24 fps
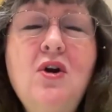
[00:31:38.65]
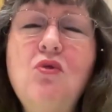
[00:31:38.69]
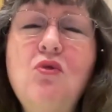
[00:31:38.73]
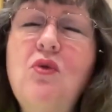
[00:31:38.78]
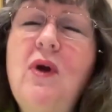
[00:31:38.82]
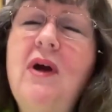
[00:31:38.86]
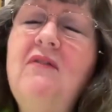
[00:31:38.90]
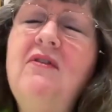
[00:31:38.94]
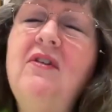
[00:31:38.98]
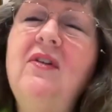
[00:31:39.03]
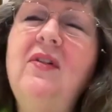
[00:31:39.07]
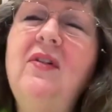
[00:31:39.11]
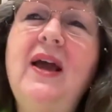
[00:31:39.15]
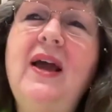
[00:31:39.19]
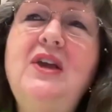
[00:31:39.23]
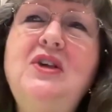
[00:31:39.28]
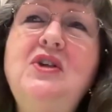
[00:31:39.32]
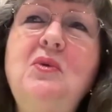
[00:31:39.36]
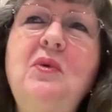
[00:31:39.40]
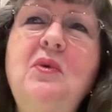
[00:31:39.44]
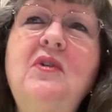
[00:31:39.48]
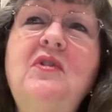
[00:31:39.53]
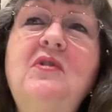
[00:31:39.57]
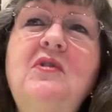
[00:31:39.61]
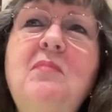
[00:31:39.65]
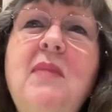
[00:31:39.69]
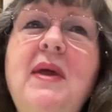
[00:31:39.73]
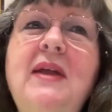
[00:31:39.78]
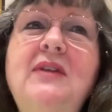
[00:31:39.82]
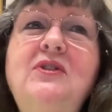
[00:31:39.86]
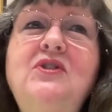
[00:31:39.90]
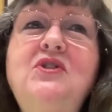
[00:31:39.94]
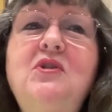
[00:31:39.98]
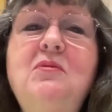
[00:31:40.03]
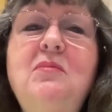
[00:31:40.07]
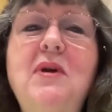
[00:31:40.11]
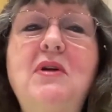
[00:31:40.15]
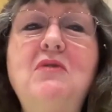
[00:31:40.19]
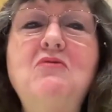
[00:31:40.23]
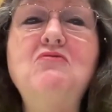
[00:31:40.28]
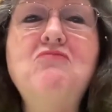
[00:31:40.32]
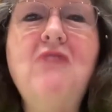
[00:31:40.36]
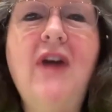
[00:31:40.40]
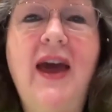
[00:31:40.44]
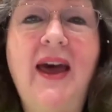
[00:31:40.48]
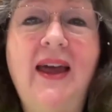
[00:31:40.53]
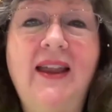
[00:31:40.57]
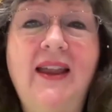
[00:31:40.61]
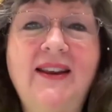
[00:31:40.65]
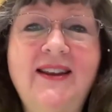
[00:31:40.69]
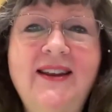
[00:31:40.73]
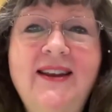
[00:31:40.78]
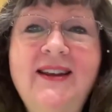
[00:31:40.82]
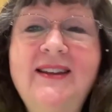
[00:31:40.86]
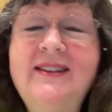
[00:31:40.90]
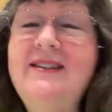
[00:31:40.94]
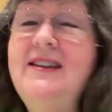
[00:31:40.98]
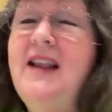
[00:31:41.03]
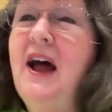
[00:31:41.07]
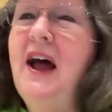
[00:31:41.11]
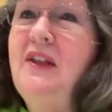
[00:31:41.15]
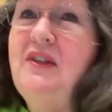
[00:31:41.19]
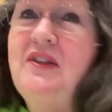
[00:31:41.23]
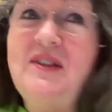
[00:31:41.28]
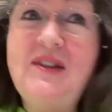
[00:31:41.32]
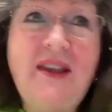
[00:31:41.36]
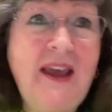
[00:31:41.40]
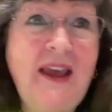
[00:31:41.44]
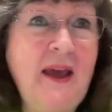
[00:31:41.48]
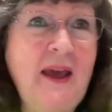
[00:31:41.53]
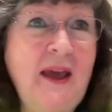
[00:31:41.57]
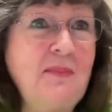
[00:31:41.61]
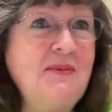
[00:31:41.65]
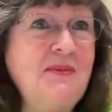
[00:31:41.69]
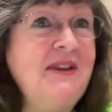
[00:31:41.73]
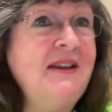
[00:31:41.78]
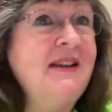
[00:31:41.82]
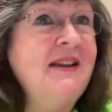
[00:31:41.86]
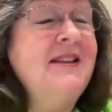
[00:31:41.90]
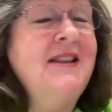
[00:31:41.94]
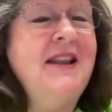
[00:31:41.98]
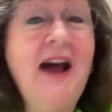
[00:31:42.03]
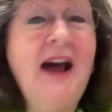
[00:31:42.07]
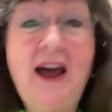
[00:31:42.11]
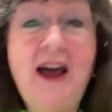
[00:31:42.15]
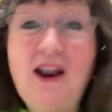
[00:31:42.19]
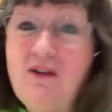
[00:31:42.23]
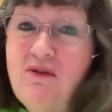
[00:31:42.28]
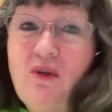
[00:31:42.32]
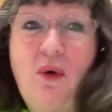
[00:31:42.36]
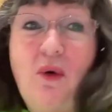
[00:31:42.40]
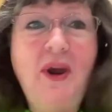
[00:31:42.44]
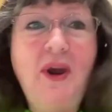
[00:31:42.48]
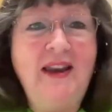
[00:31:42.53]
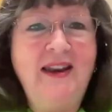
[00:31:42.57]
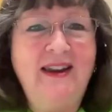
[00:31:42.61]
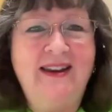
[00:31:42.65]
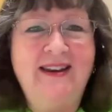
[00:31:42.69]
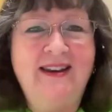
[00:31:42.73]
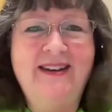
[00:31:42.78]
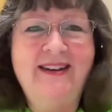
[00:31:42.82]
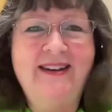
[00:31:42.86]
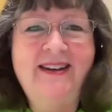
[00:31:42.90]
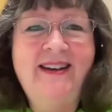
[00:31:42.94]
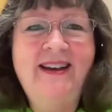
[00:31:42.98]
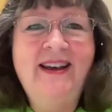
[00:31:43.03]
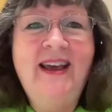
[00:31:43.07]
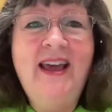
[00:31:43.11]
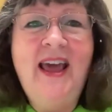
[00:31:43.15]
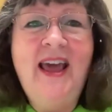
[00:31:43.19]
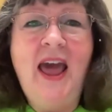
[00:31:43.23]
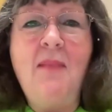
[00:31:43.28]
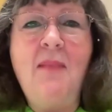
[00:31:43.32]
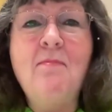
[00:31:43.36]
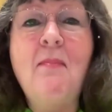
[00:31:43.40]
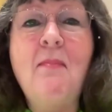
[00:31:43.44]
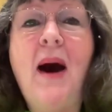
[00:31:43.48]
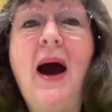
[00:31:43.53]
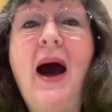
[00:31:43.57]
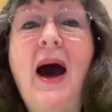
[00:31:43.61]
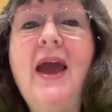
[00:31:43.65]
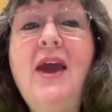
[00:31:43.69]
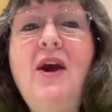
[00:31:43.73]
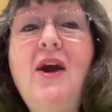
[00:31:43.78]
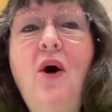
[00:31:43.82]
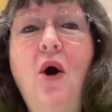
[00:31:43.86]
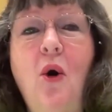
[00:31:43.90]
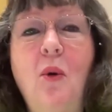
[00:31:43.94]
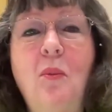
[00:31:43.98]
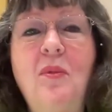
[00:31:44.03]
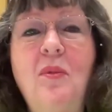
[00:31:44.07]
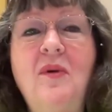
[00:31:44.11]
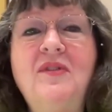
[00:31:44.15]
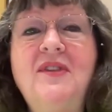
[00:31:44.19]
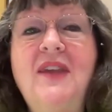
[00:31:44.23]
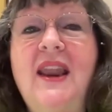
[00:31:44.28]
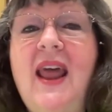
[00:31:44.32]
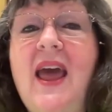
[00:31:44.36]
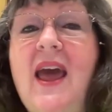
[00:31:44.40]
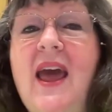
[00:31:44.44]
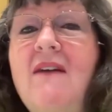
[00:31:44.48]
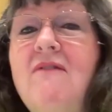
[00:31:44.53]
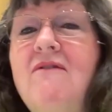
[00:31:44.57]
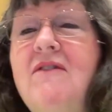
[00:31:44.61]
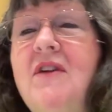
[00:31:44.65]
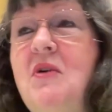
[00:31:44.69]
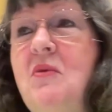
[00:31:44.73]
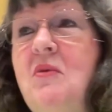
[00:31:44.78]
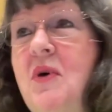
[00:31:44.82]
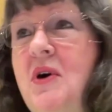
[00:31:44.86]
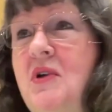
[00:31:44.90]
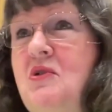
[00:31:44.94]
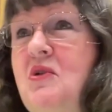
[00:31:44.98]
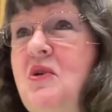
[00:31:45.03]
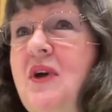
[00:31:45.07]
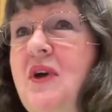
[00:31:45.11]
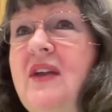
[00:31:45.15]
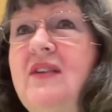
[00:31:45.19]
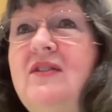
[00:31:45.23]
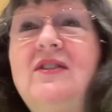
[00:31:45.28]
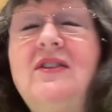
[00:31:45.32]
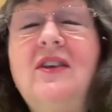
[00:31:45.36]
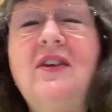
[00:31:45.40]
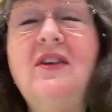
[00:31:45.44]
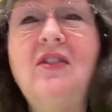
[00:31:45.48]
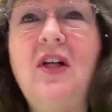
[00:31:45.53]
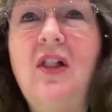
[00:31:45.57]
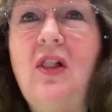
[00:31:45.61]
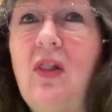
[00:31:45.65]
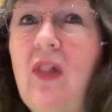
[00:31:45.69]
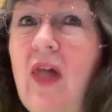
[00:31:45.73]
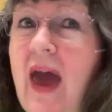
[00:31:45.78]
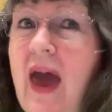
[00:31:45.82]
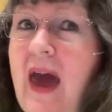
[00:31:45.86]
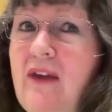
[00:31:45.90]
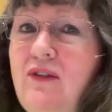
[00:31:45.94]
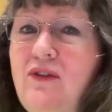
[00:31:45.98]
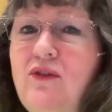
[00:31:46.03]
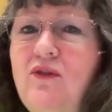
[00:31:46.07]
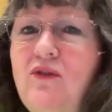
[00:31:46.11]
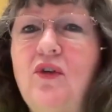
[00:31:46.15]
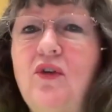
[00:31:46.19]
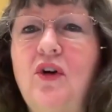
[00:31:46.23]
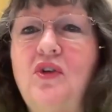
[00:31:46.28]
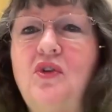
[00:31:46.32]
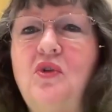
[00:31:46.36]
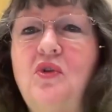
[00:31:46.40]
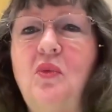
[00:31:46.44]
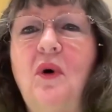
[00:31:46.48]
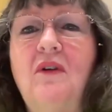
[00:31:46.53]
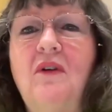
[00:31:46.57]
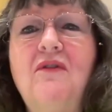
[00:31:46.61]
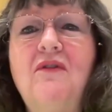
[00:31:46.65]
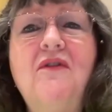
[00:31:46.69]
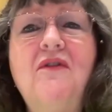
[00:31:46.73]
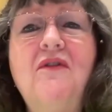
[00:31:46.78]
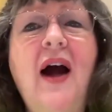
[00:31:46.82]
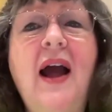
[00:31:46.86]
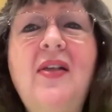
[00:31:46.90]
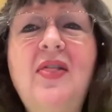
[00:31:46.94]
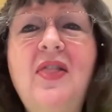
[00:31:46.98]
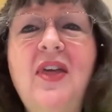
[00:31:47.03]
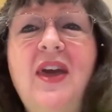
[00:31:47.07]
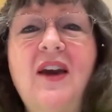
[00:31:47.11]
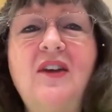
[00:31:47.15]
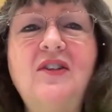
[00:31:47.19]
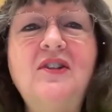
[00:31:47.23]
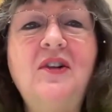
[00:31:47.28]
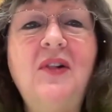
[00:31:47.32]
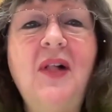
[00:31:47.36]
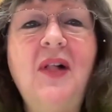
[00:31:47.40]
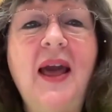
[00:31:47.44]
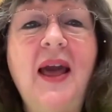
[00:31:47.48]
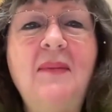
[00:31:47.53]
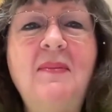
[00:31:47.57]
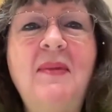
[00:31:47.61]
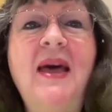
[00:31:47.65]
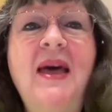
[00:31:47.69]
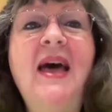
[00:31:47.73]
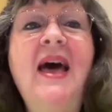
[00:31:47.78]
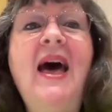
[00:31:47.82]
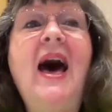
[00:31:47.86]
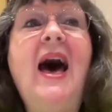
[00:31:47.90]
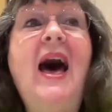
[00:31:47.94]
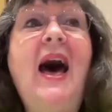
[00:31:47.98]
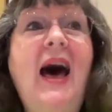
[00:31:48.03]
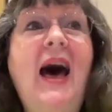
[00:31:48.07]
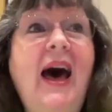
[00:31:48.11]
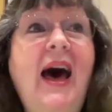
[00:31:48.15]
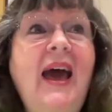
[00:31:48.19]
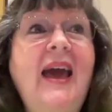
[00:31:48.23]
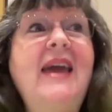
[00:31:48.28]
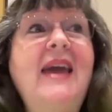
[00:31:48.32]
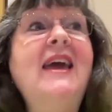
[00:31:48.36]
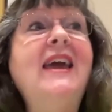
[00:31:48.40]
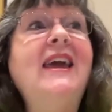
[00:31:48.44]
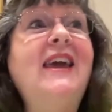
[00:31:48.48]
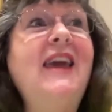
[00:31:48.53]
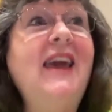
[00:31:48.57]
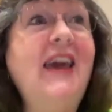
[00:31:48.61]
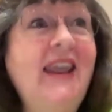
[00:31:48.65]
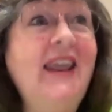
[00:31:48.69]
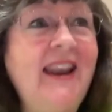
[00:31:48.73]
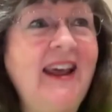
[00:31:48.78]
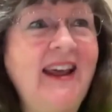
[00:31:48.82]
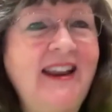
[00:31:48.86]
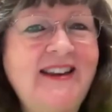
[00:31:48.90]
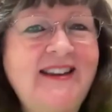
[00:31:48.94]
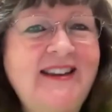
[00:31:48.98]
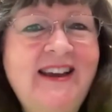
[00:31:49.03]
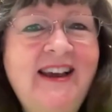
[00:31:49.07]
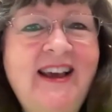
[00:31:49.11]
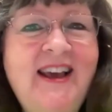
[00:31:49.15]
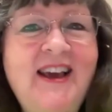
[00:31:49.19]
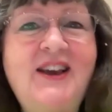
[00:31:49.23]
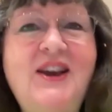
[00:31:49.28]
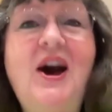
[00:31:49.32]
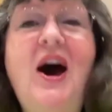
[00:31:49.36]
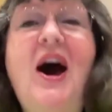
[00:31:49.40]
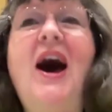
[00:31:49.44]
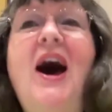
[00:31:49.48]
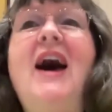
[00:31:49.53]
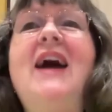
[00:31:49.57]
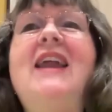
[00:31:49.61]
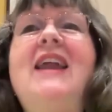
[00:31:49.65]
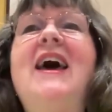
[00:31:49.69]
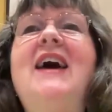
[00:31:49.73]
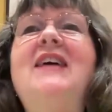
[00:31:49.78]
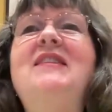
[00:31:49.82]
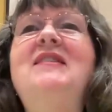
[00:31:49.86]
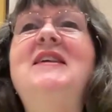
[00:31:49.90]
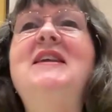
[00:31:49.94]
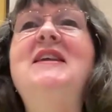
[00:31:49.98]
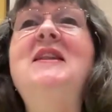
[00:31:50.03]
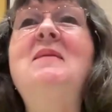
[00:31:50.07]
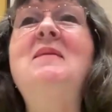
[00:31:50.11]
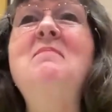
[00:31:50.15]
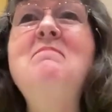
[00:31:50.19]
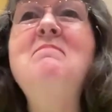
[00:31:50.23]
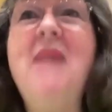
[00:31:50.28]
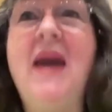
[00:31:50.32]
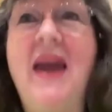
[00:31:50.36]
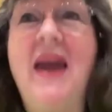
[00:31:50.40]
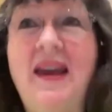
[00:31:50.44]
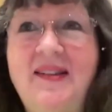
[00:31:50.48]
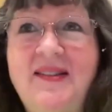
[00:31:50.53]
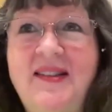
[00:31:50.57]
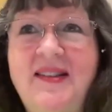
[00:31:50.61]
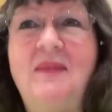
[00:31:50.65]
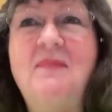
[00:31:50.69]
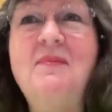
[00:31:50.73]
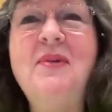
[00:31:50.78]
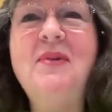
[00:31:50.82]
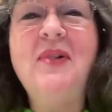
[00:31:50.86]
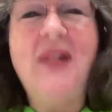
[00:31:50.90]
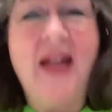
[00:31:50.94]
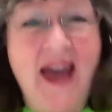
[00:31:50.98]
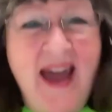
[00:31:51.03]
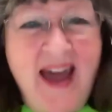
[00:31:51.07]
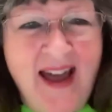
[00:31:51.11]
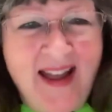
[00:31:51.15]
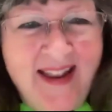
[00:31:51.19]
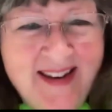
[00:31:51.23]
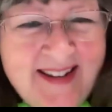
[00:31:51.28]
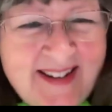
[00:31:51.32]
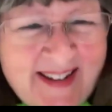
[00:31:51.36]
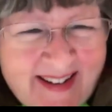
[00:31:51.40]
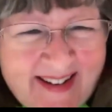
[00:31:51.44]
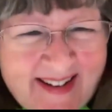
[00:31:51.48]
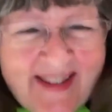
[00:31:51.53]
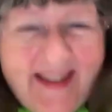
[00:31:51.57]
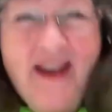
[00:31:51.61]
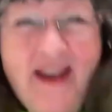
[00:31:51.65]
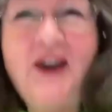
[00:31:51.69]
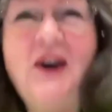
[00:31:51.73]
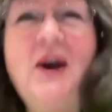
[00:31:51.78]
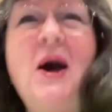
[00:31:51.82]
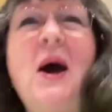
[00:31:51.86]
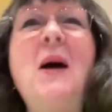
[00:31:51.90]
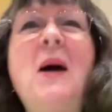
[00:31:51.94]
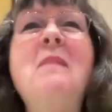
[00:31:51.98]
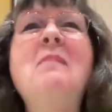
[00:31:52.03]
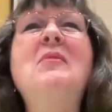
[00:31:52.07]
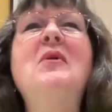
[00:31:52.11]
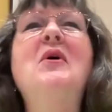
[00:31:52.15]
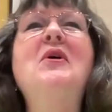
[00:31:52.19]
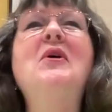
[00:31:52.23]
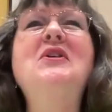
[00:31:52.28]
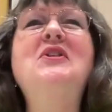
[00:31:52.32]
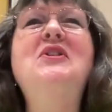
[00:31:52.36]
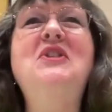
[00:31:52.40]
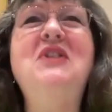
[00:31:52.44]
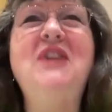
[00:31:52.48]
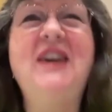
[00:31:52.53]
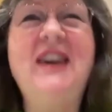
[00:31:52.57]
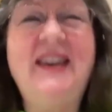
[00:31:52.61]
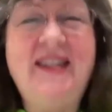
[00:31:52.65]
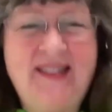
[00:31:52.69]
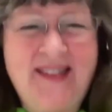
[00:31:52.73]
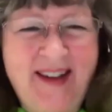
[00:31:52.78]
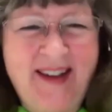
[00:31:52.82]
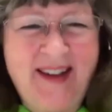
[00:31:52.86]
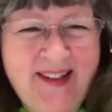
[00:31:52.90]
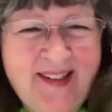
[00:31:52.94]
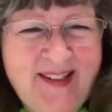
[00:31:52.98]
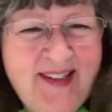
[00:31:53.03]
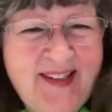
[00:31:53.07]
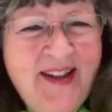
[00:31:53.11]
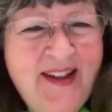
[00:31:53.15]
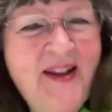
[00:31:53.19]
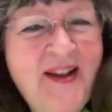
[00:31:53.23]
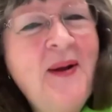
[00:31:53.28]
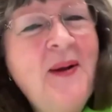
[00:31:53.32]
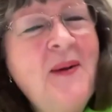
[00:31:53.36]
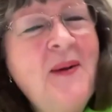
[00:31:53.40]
Revelation was meant to be read, not skipped, not avoided. And my hope is that everyone who gets to the last verse will finally exclaim, "I get it. God has an amazing plan. Come, Lord Jesus."